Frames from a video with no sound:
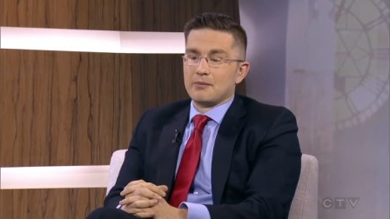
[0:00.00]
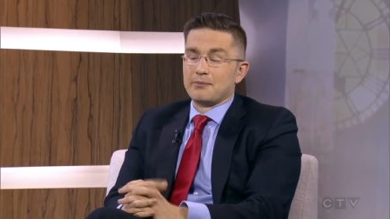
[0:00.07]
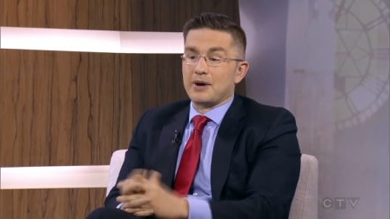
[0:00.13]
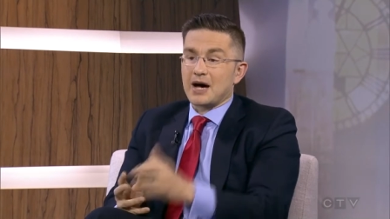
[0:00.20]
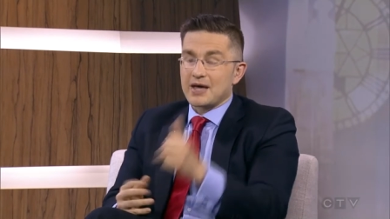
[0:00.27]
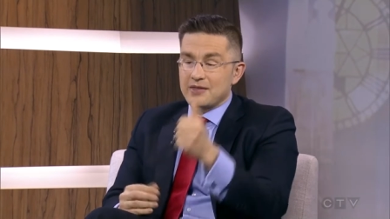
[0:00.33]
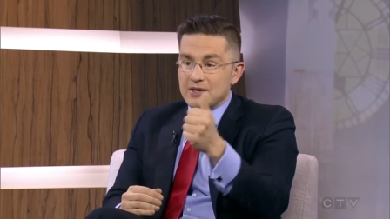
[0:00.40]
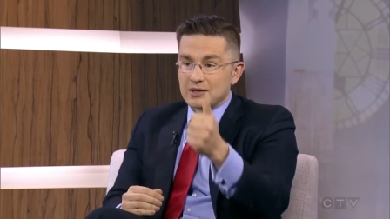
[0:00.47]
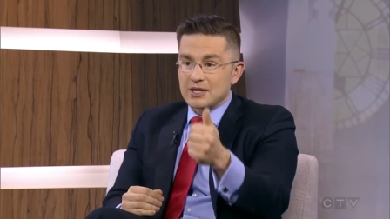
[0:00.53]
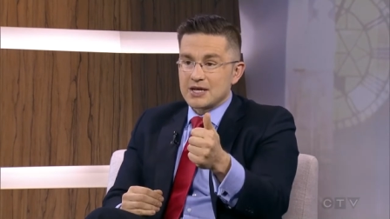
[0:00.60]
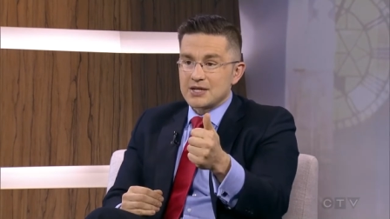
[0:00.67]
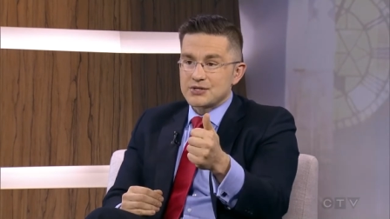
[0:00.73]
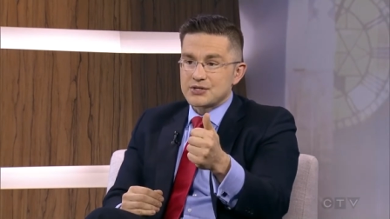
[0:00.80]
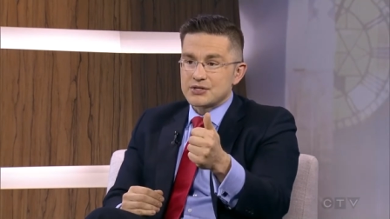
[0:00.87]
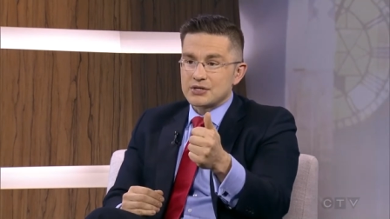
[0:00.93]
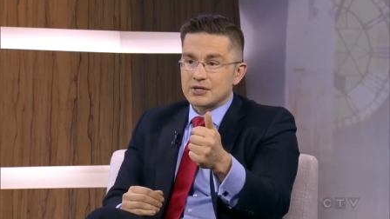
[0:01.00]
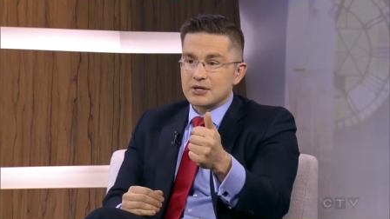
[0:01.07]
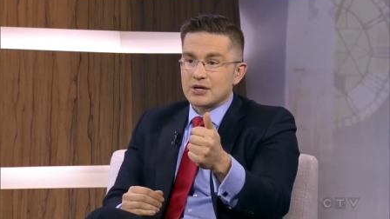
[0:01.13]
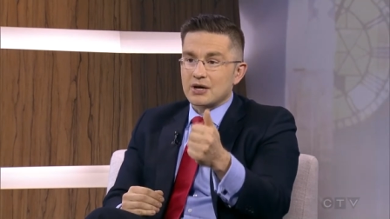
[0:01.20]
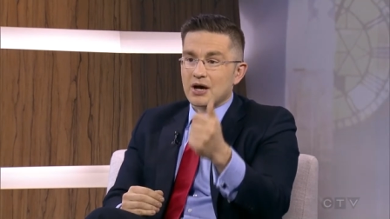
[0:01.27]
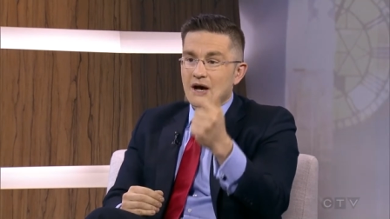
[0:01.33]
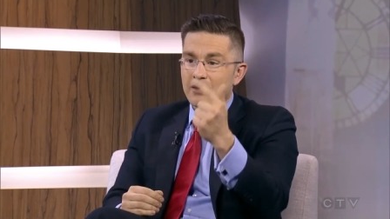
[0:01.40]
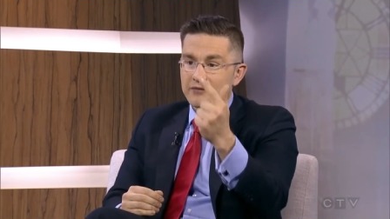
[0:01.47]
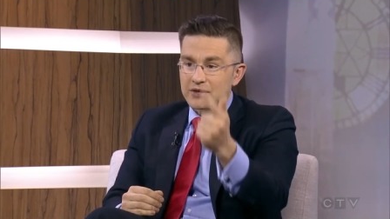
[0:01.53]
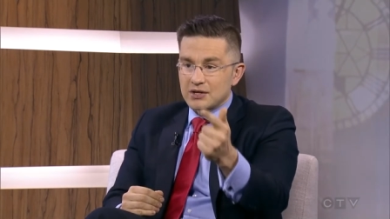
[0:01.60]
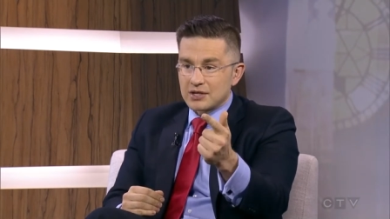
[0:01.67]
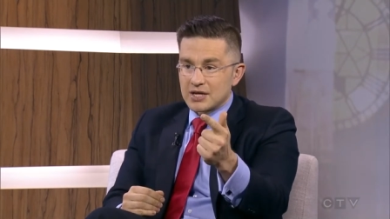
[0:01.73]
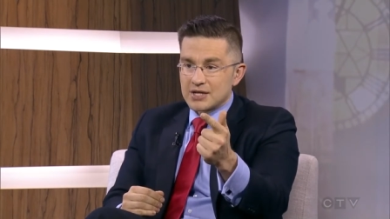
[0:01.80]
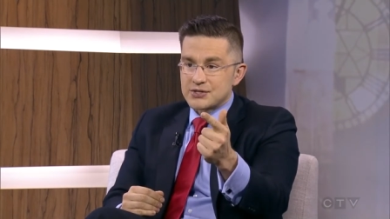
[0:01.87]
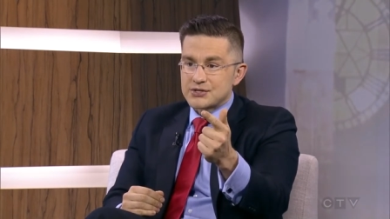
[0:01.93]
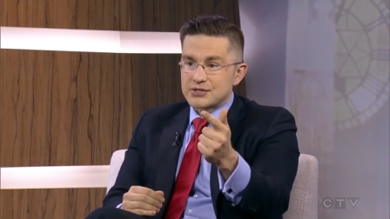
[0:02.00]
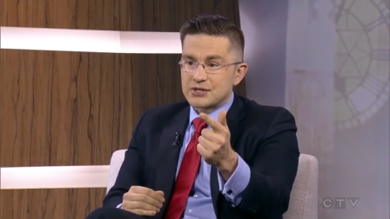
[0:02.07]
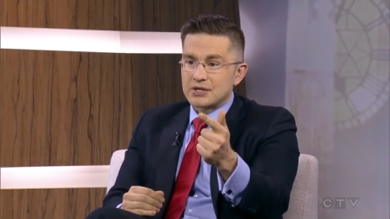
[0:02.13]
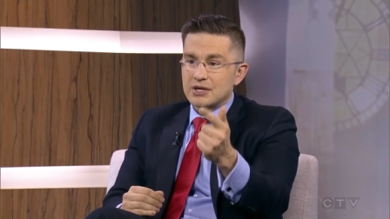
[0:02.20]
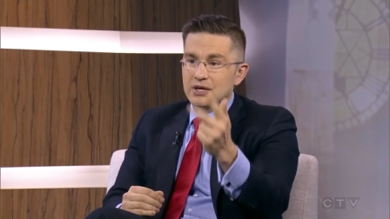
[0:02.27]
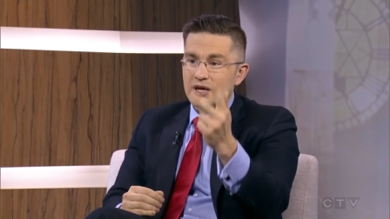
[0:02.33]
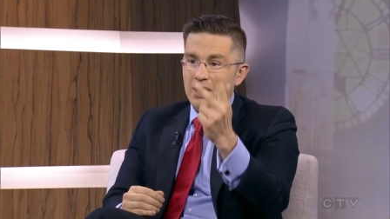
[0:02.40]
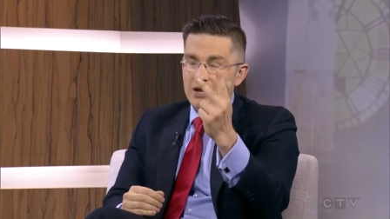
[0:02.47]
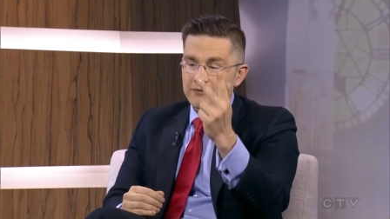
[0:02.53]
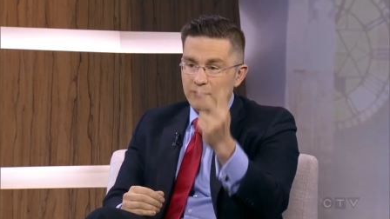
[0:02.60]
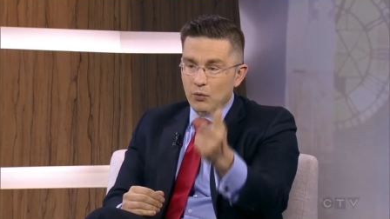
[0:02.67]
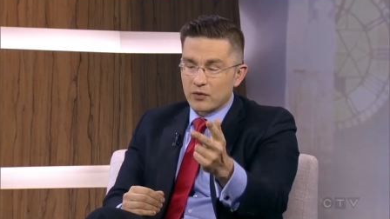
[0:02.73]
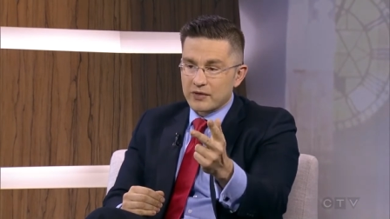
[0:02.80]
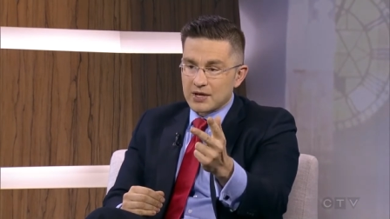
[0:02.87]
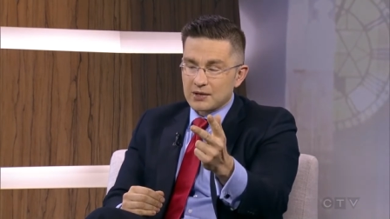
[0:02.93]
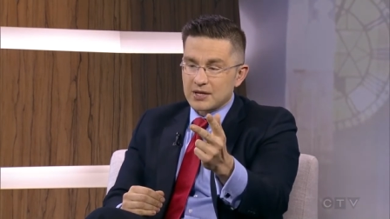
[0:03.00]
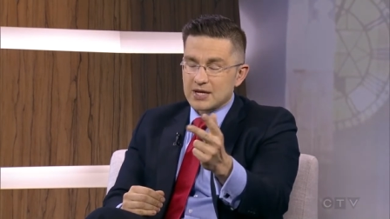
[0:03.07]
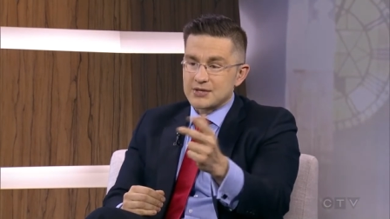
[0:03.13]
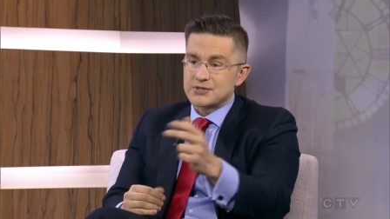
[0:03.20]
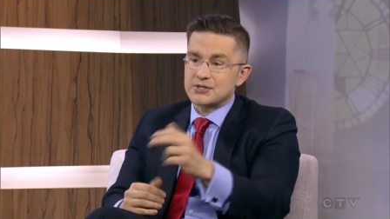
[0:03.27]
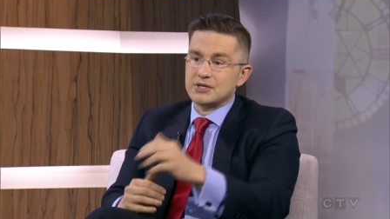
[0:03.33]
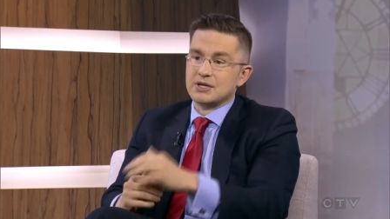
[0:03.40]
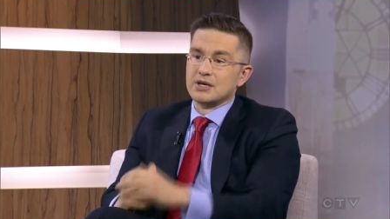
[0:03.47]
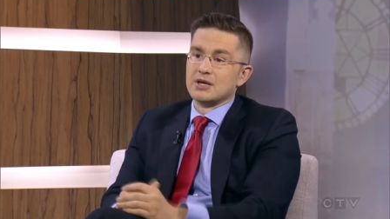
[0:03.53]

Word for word: by the elites, of the elites, and for the elites.